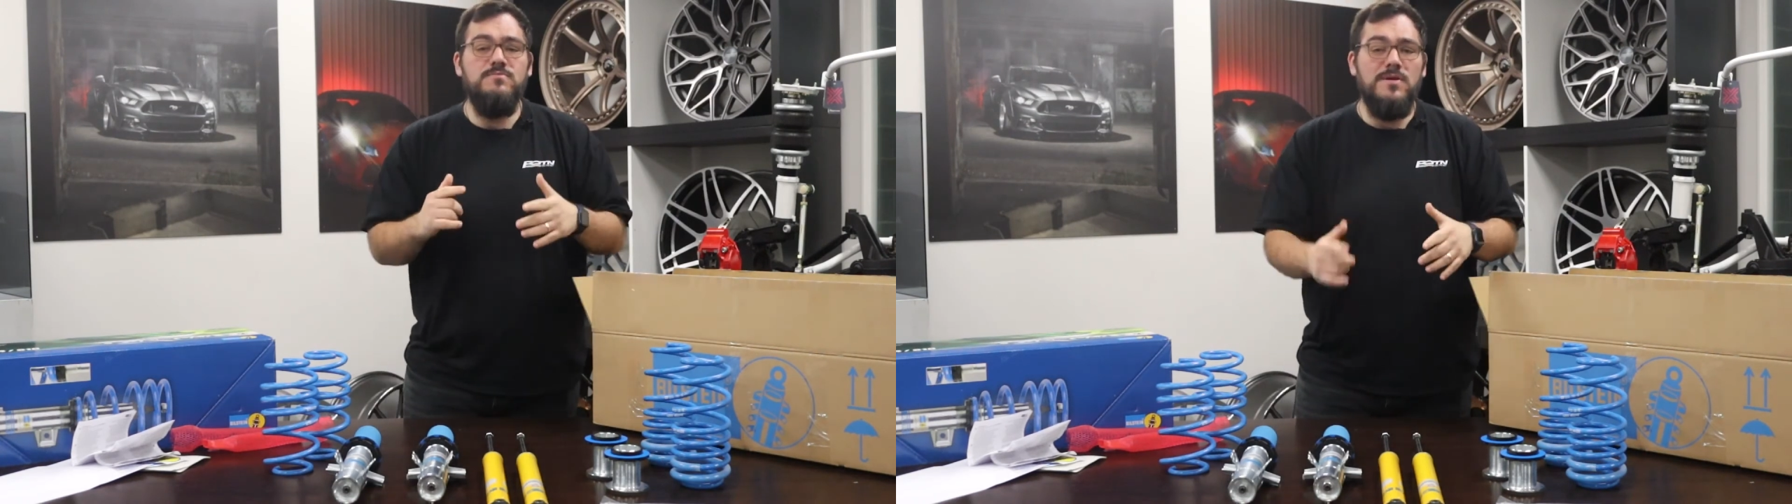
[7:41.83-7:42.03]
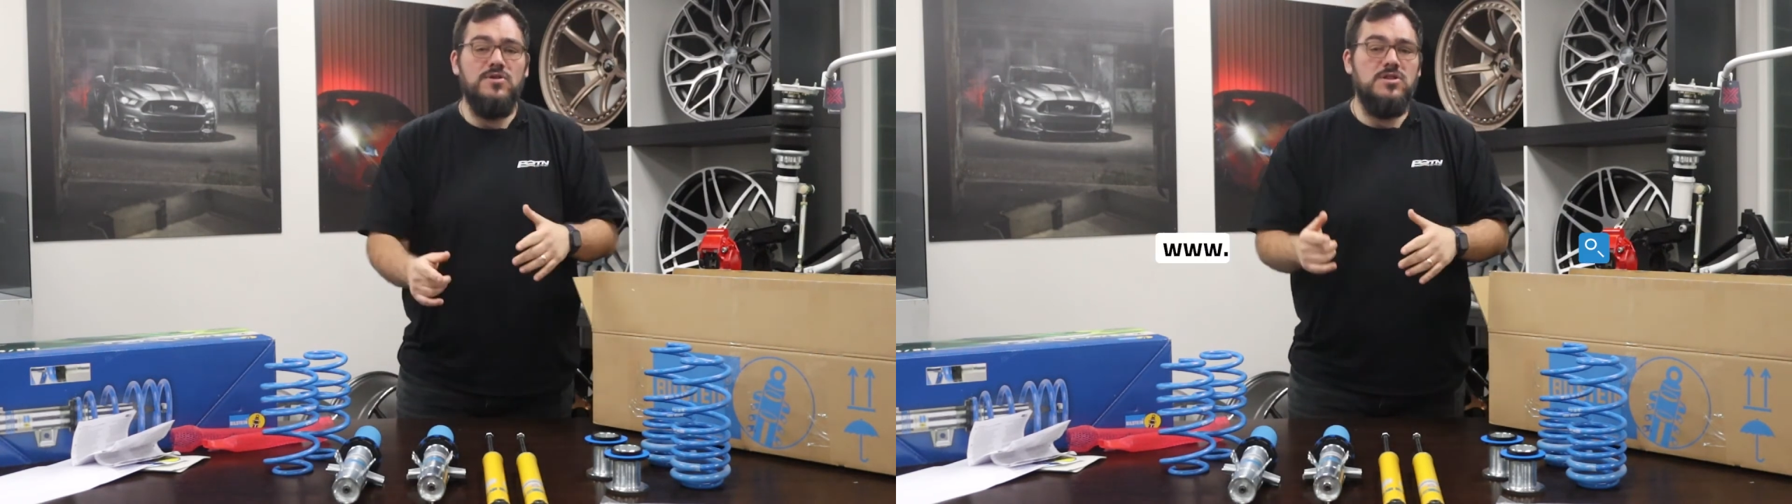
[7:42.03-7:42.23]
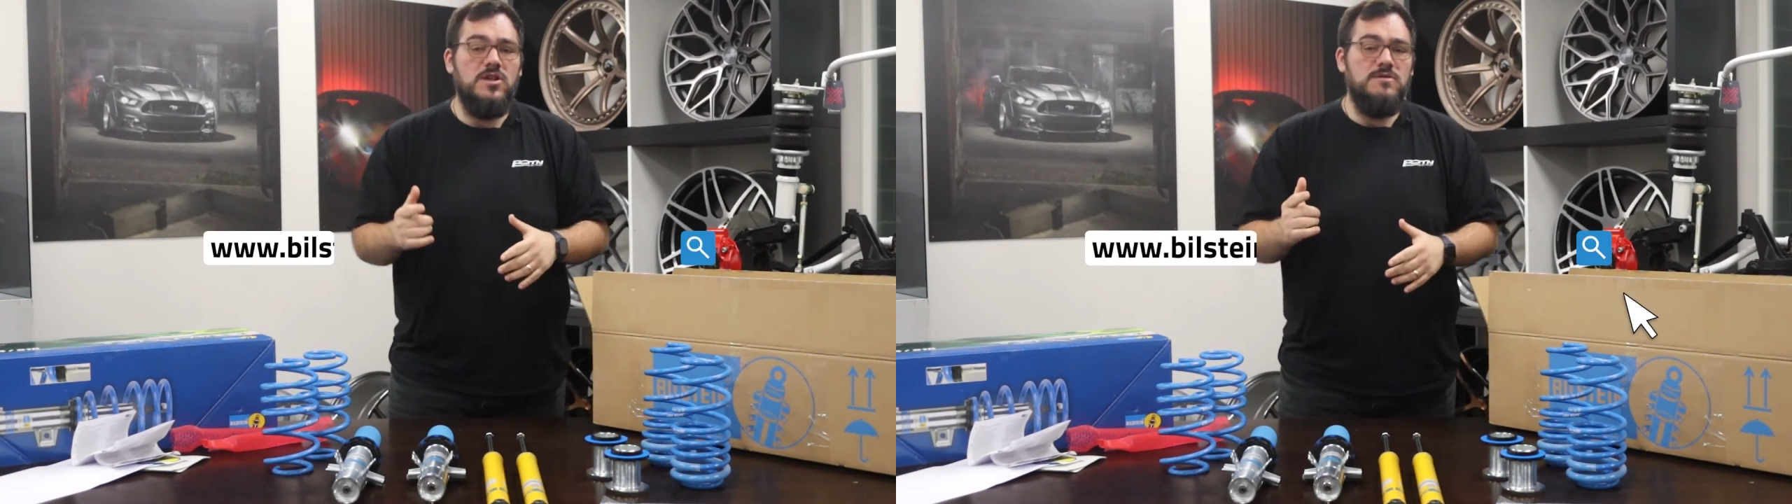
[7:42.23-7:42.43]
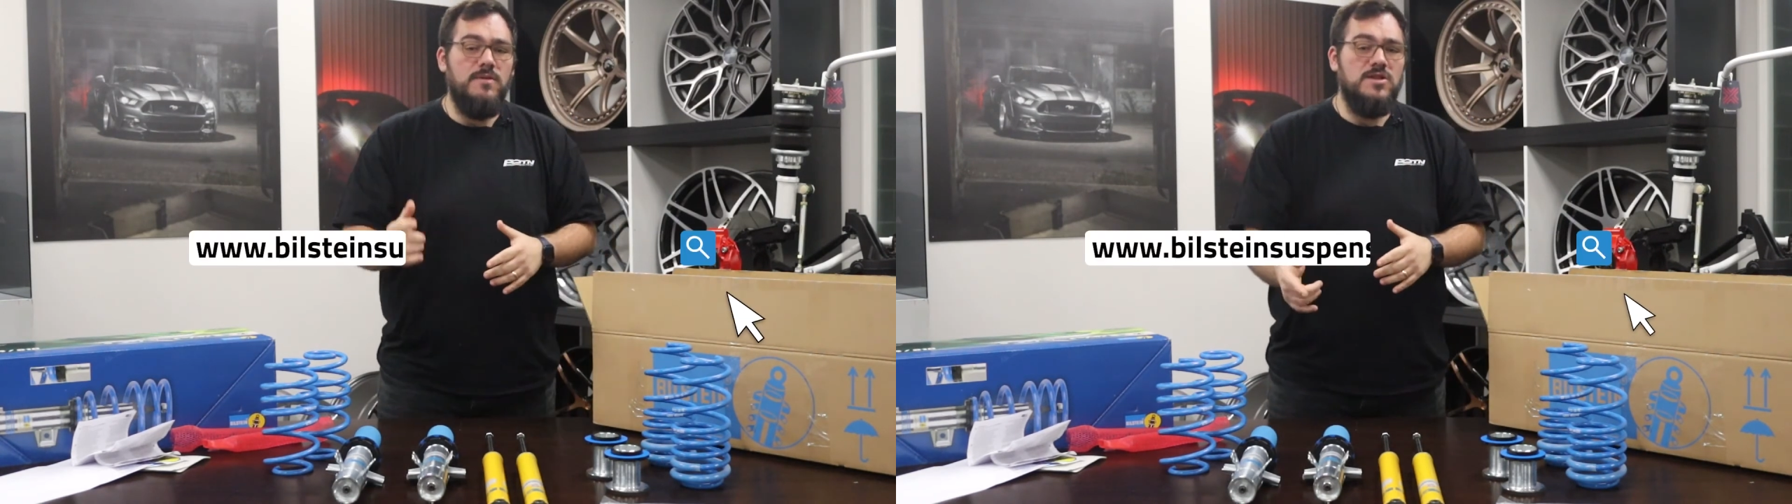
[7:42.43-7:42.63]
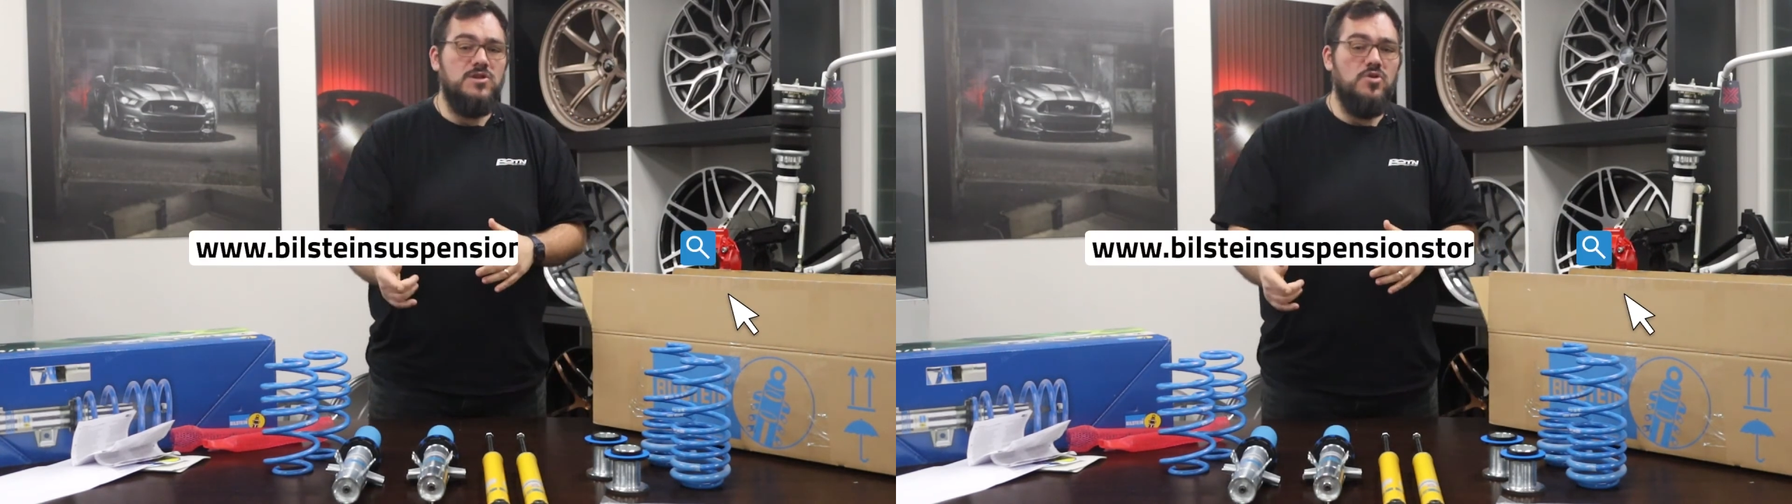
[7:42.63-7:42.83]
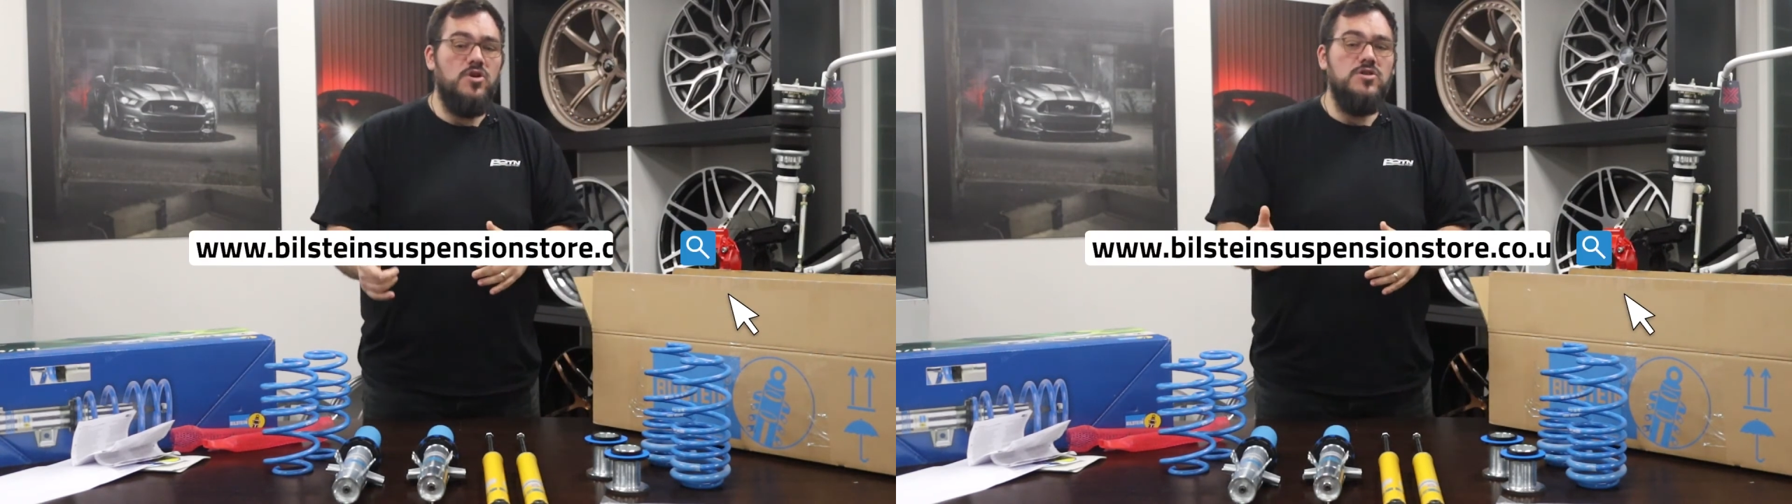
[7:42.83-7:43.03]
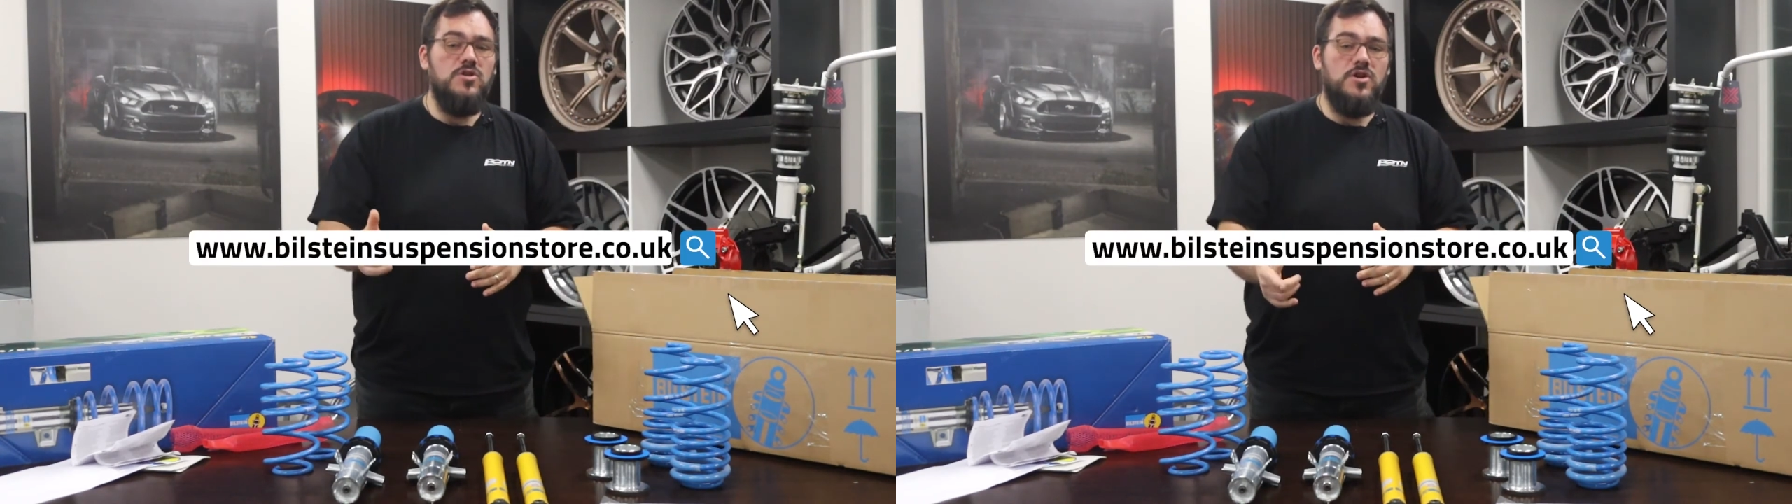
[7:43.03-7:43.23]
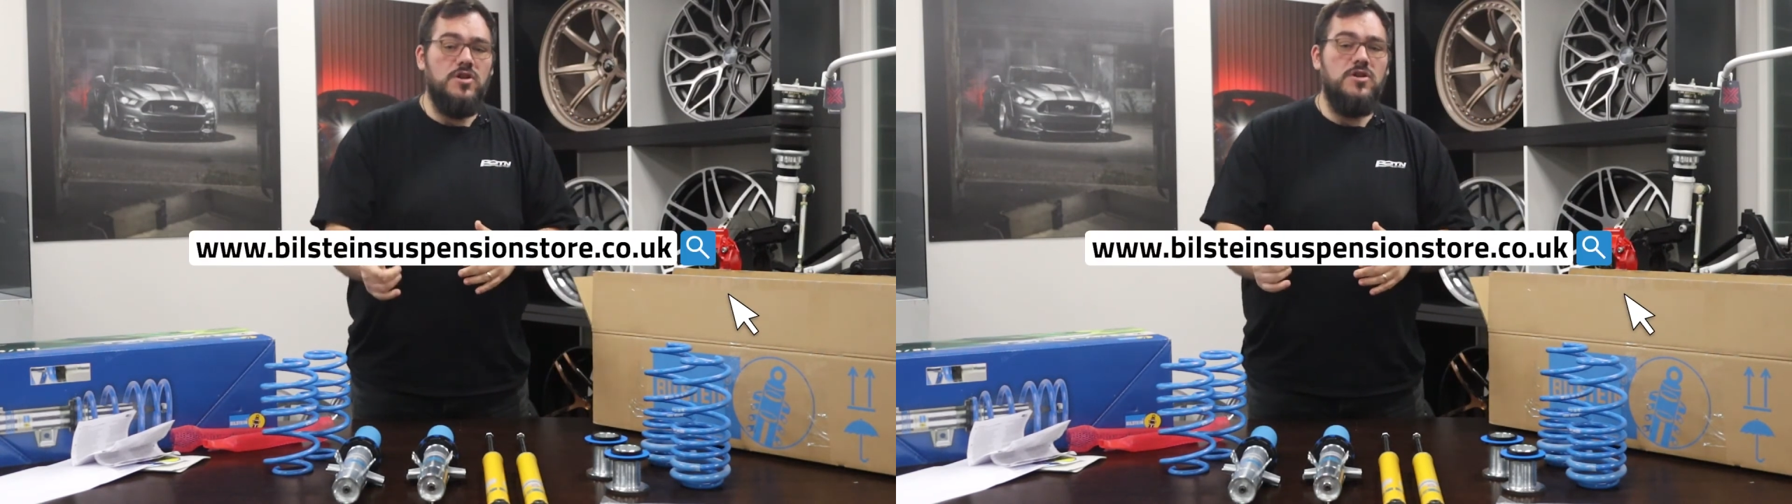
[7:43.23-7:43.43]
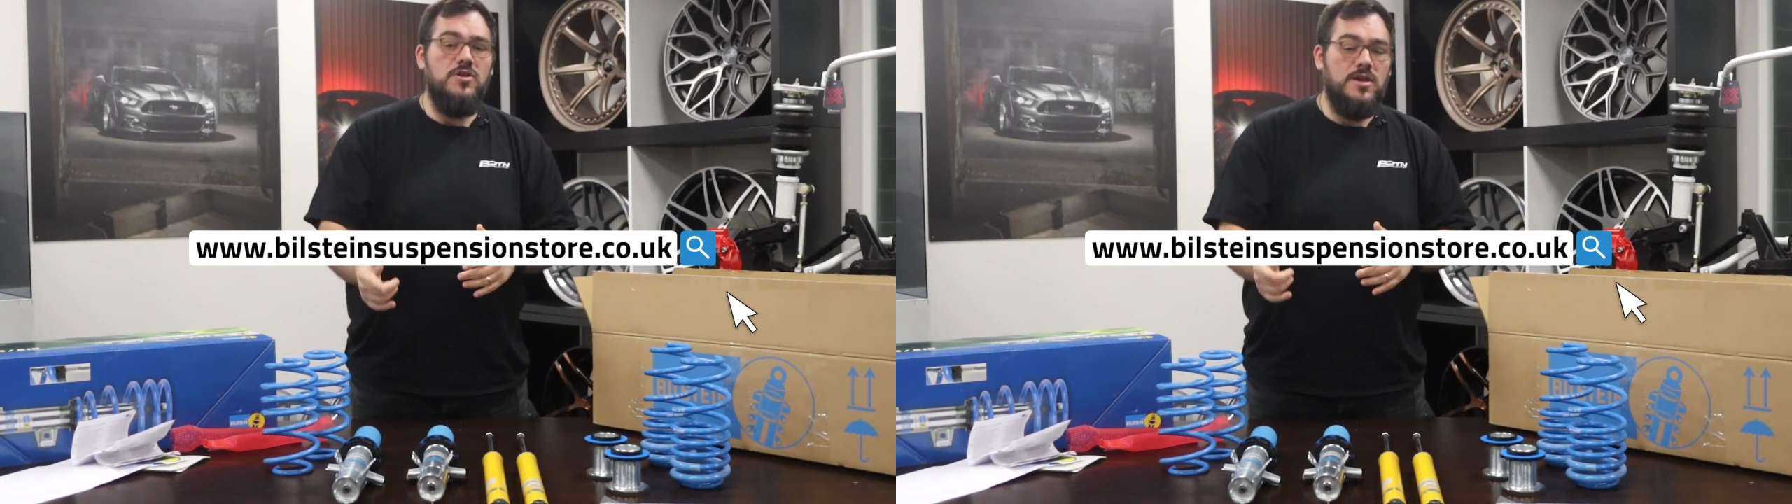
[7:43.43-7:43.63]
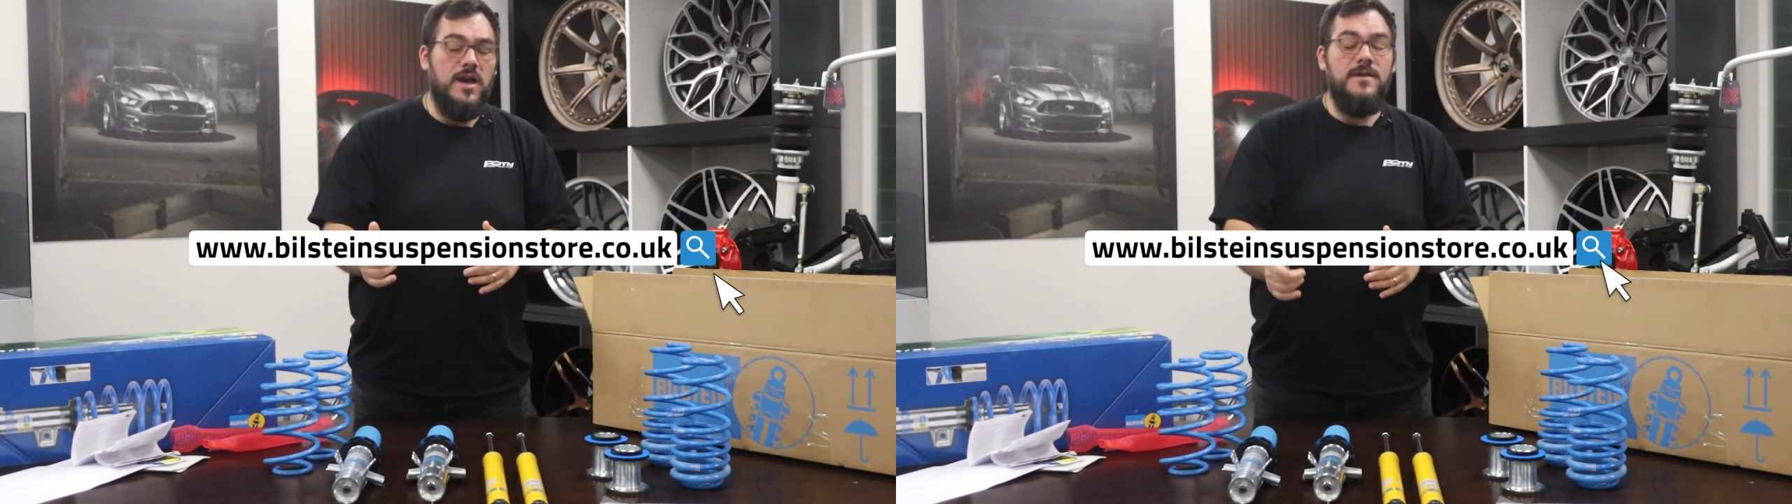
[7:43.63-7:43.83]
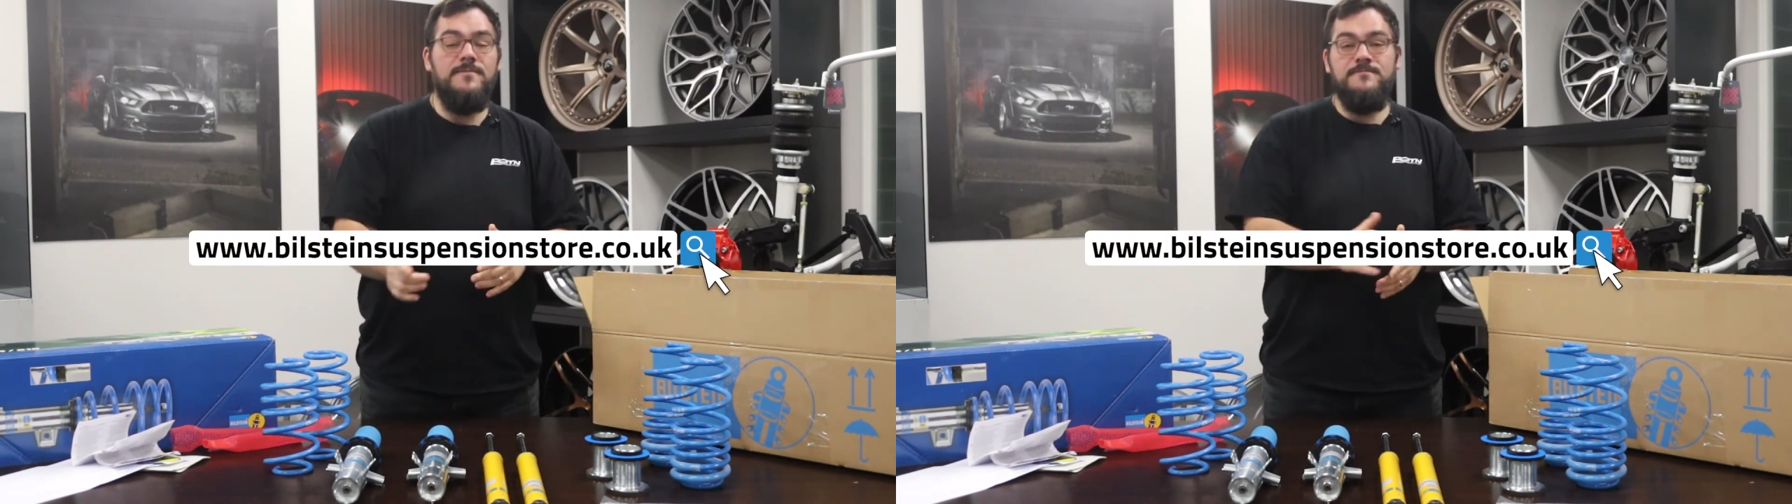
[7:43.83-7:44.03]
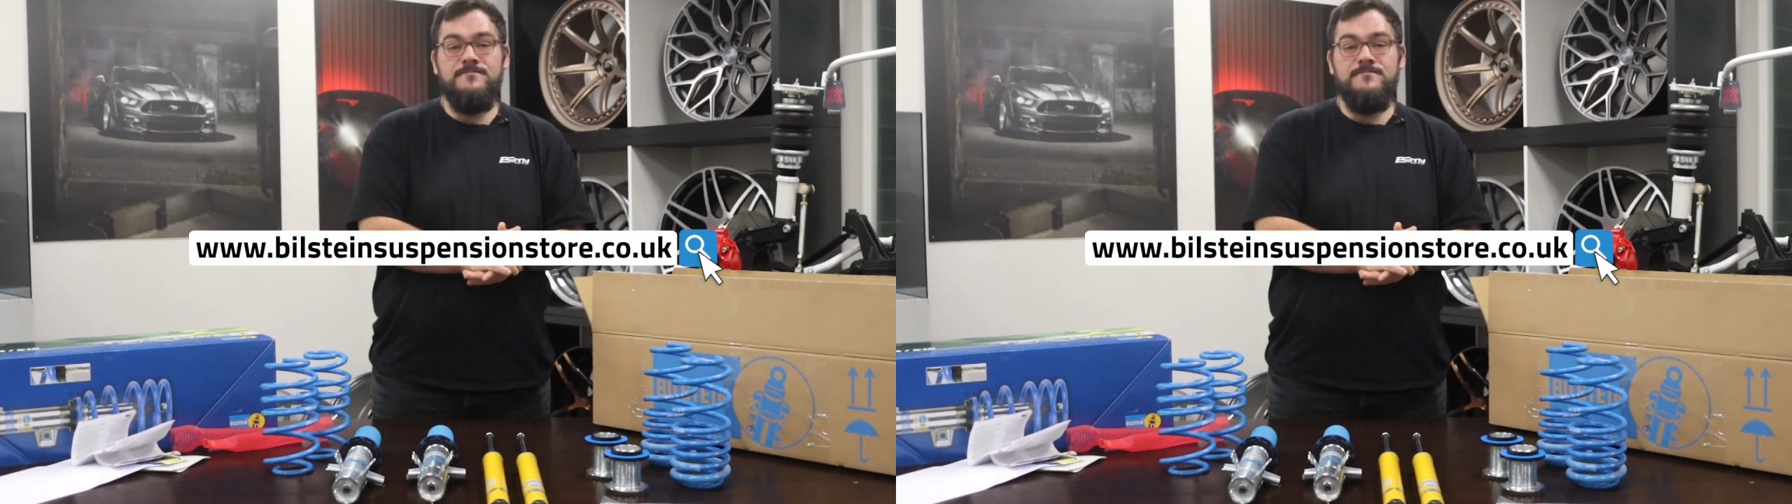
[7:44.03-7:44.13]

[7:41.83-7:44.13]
bilsteinsuspensionstore.co.uk.